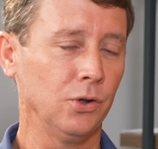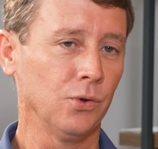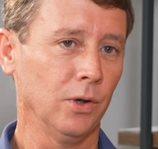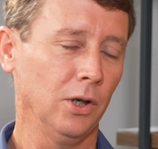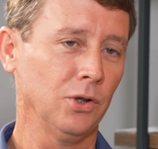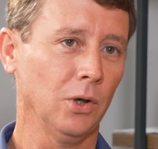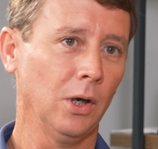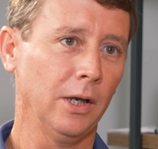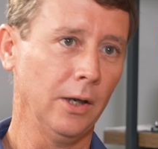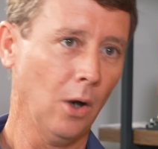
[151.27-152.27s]

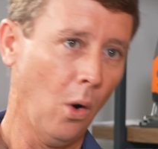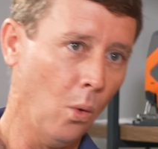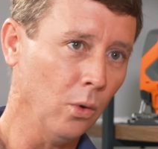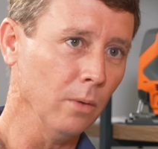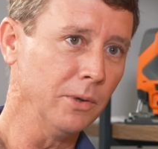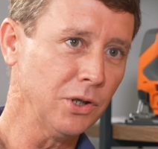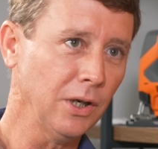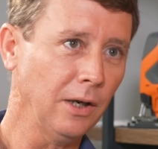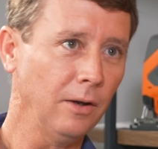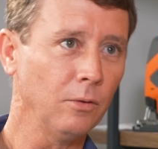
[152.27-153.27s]
traditionally the older
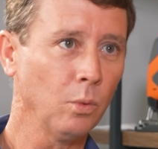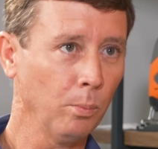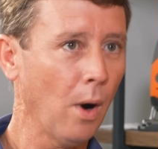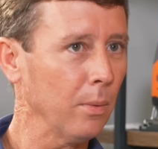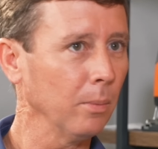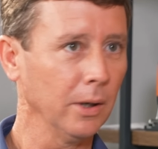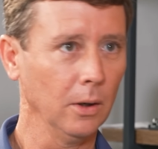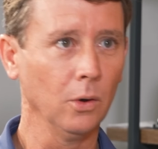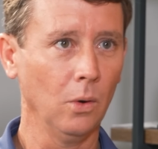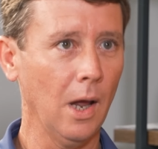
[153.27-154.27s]
machines were probably a
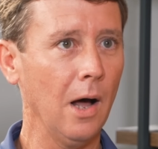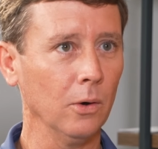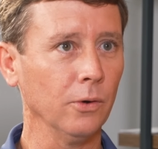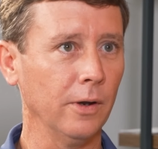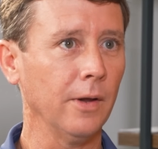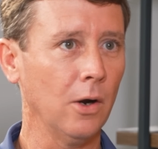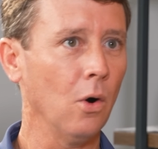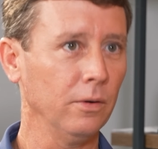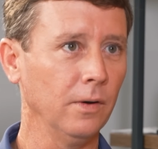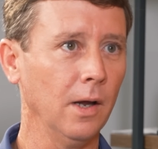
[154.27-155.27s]
little louder than they
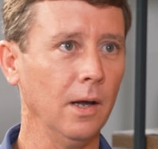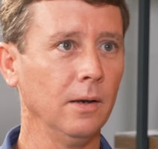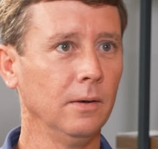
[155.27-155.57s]
are today.